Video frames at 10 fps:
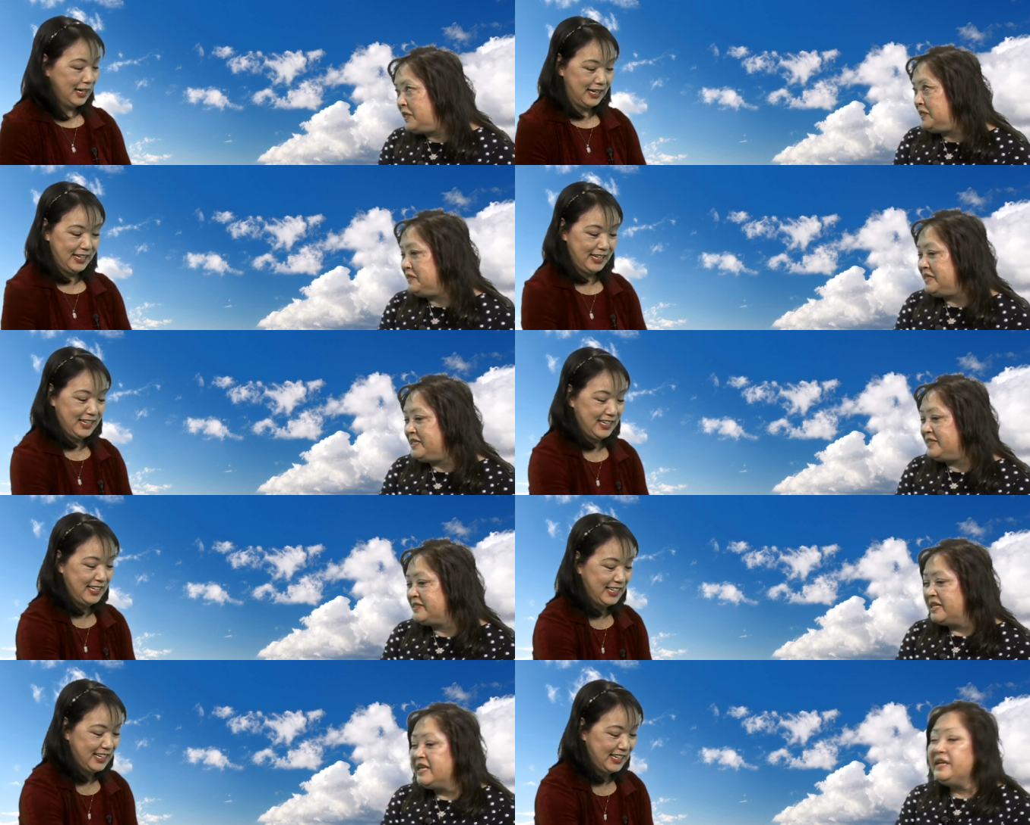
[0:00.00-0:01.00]
Speaker 1: eating
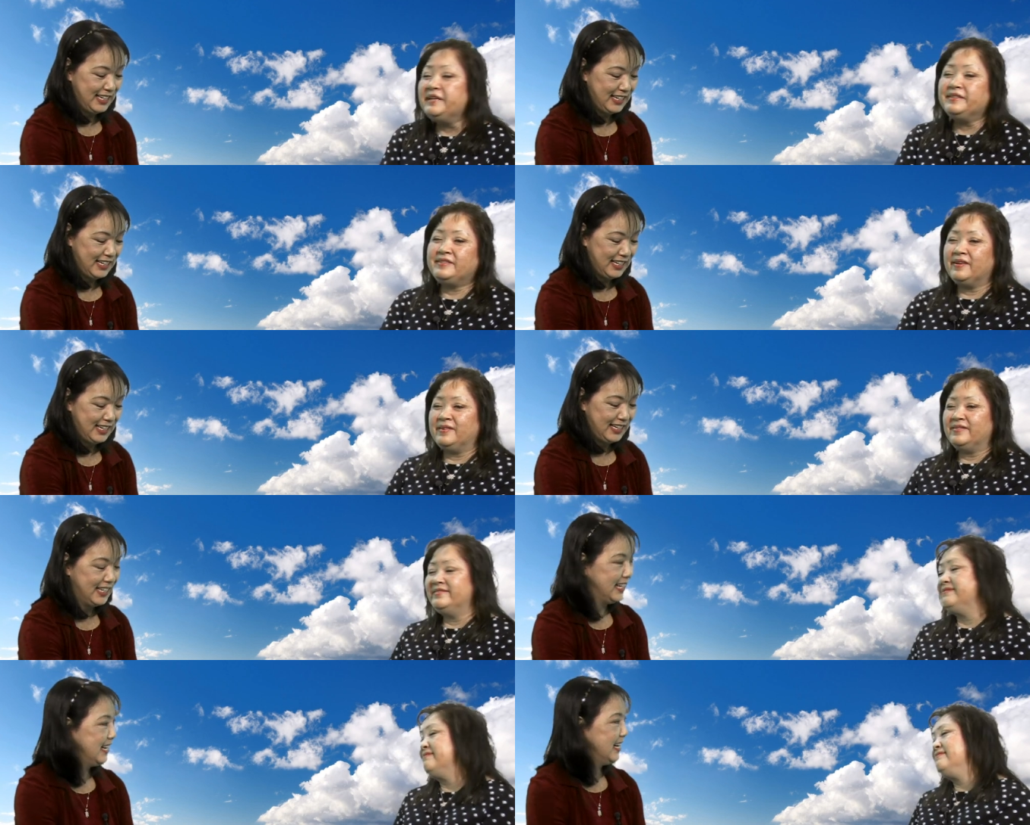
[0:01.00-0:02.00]
these. So
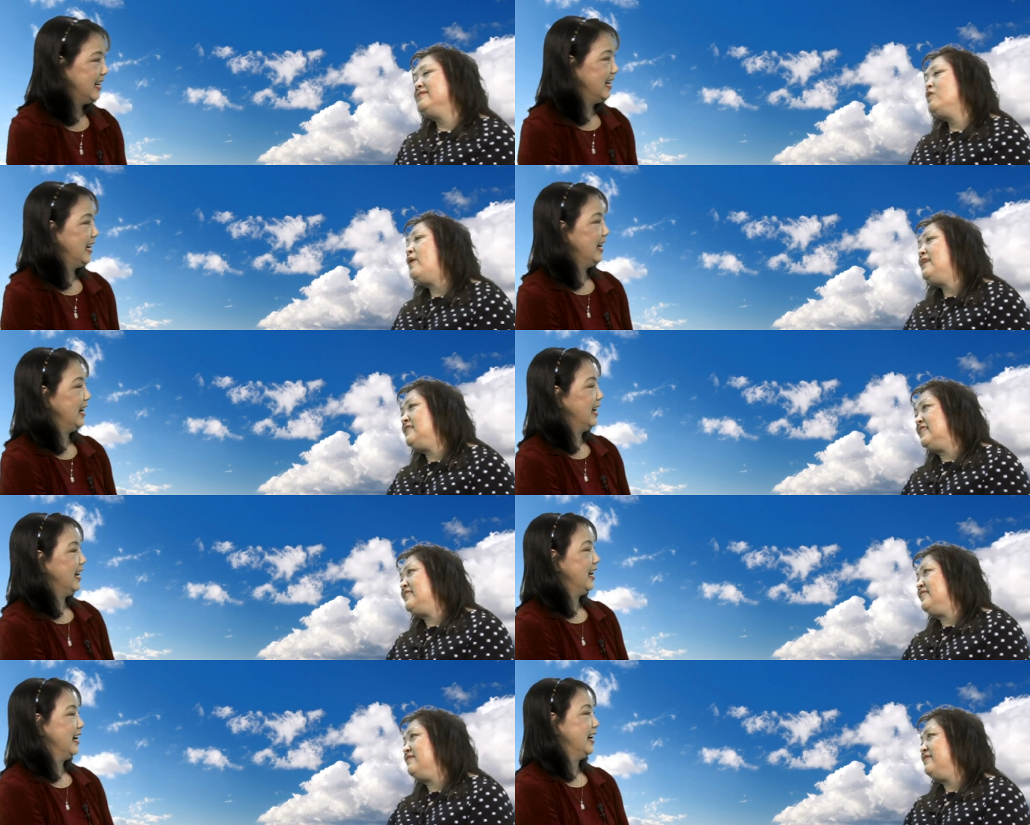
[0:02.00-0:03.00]
quite
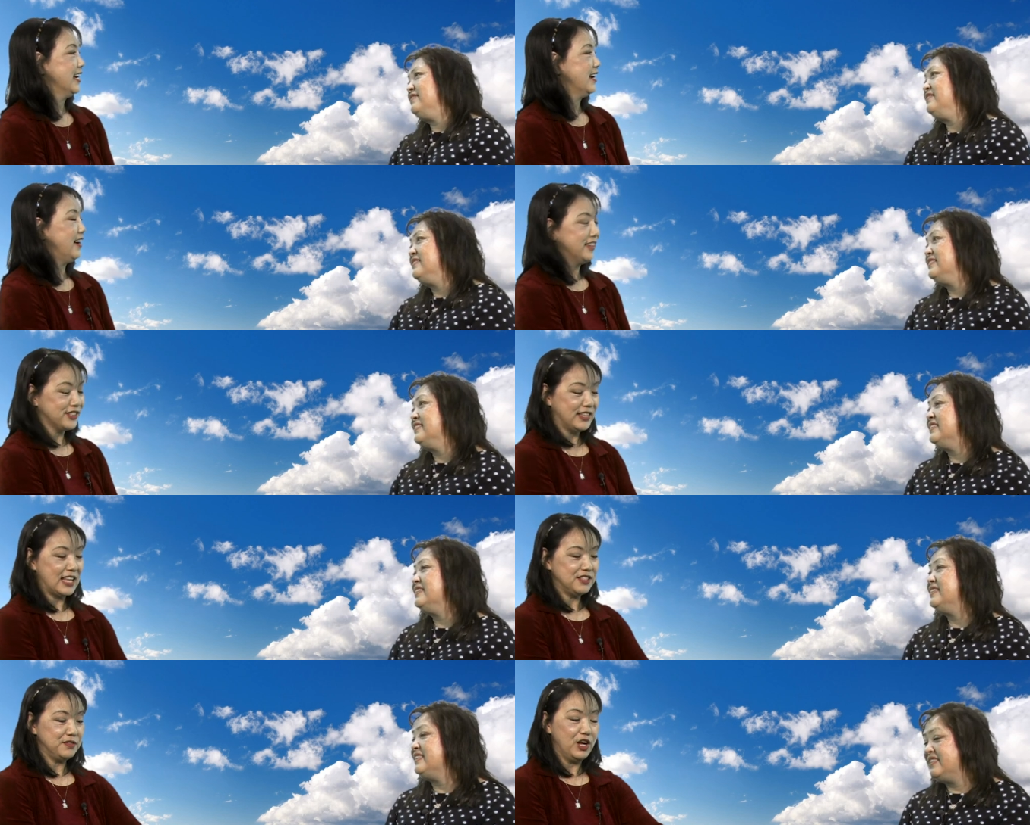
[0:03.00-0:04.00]
addictive.
Speaker 2: Oh, so
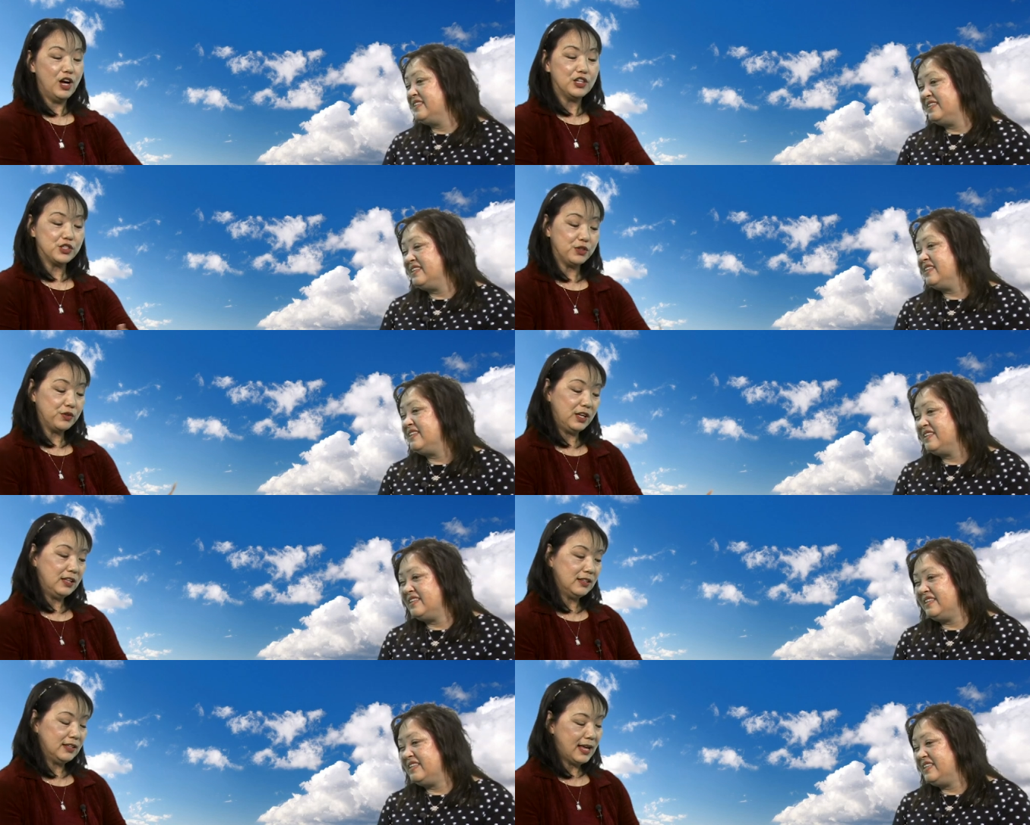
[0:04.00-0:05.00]
that's an, so
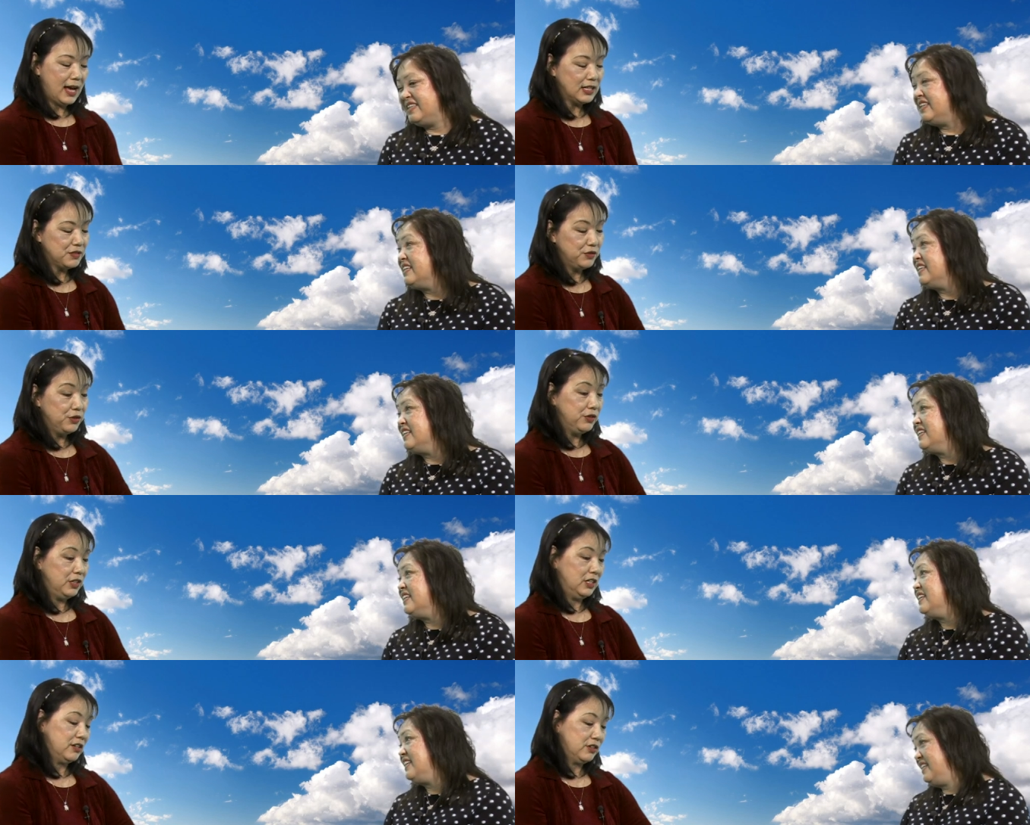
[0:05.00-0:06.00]
in the last few
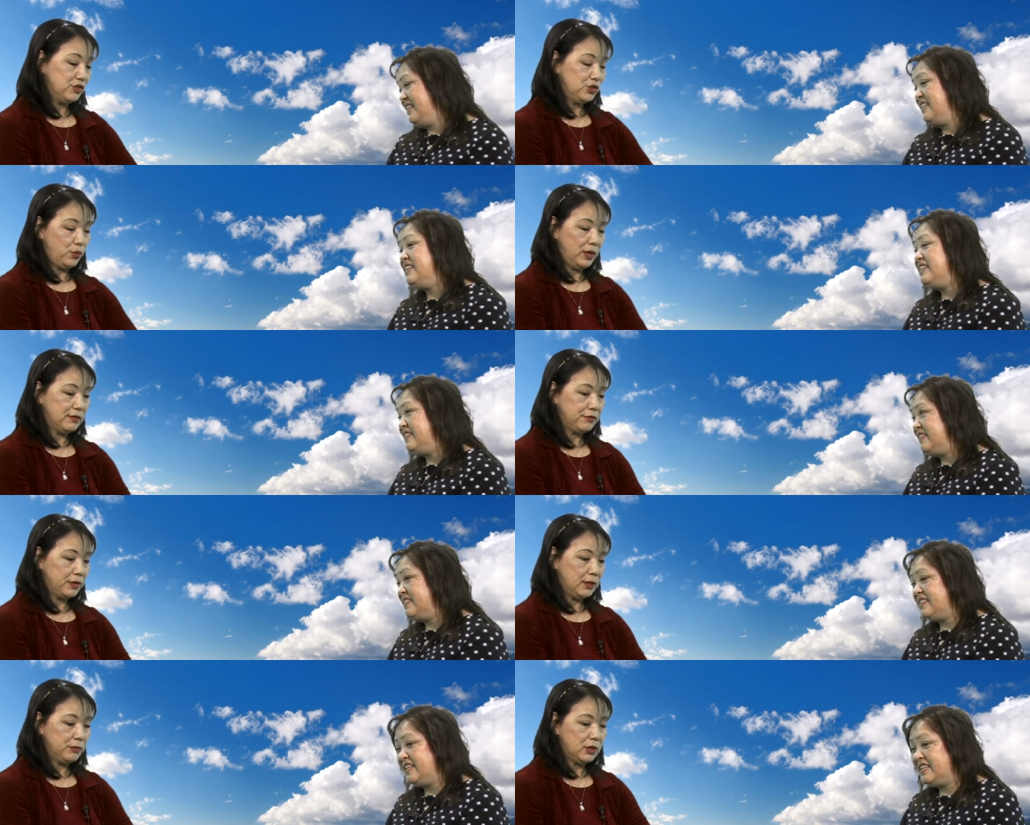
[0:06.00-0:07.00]
years, you went
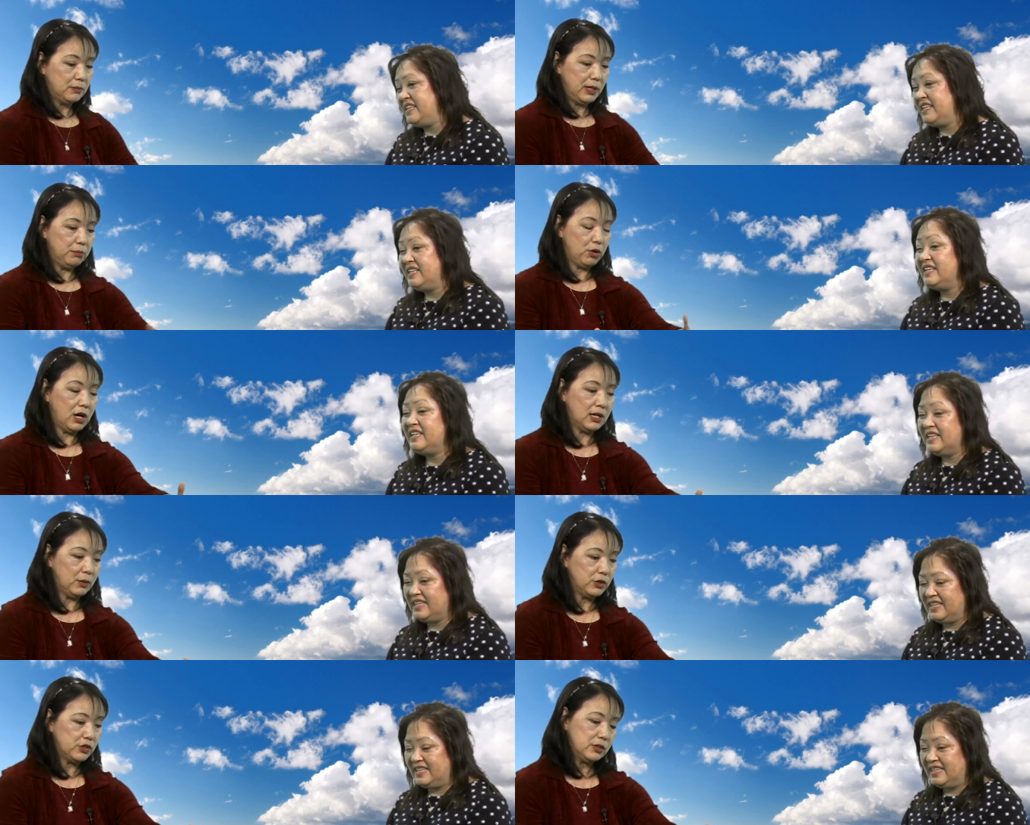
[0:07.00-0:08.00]
from your main
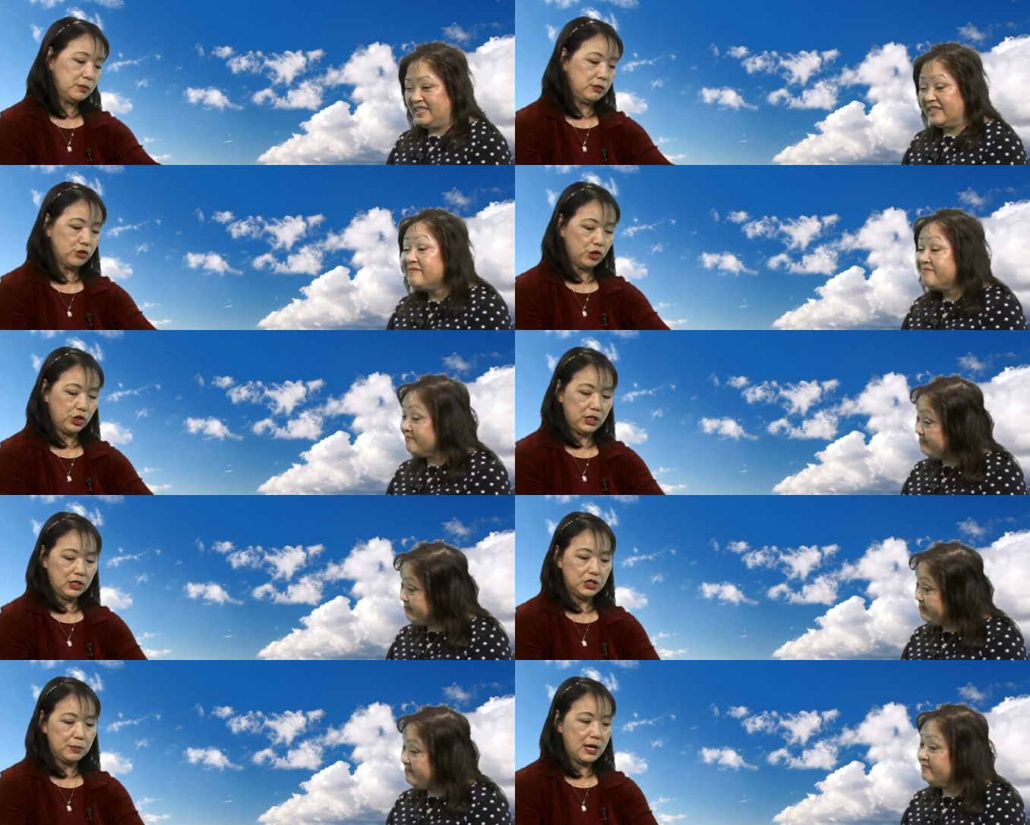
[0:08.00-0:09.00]
product, which is the beef jerky,
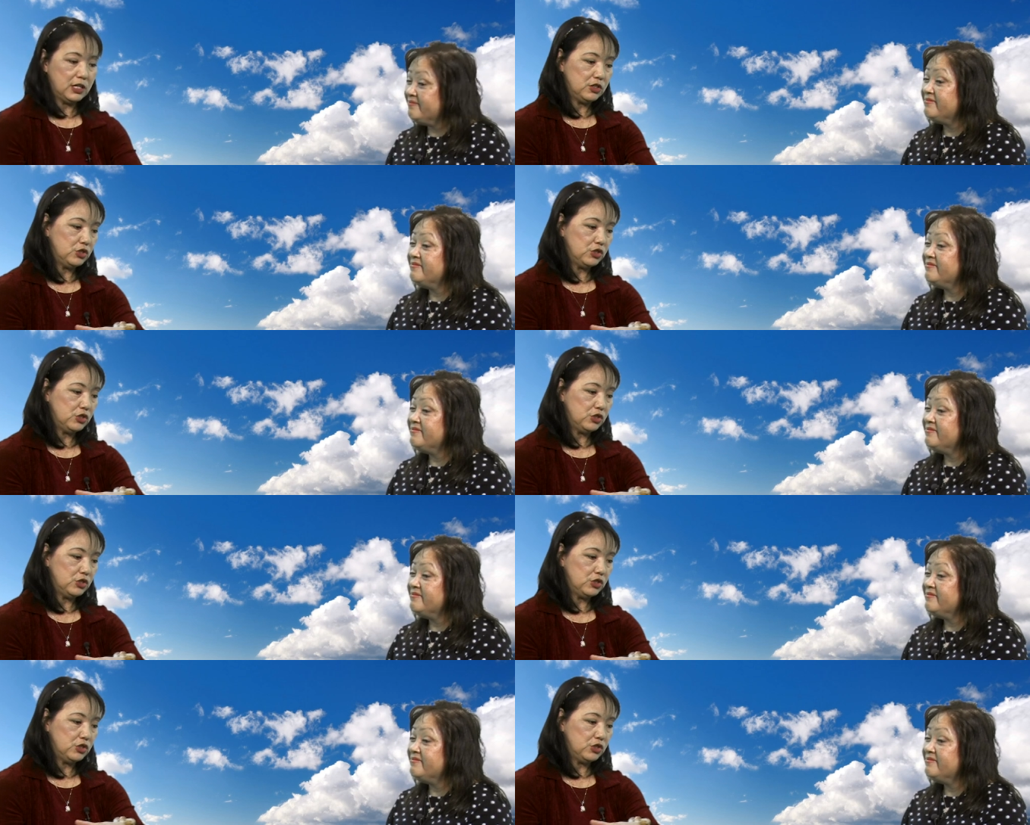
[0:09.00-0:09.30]
mm-hmm. expanded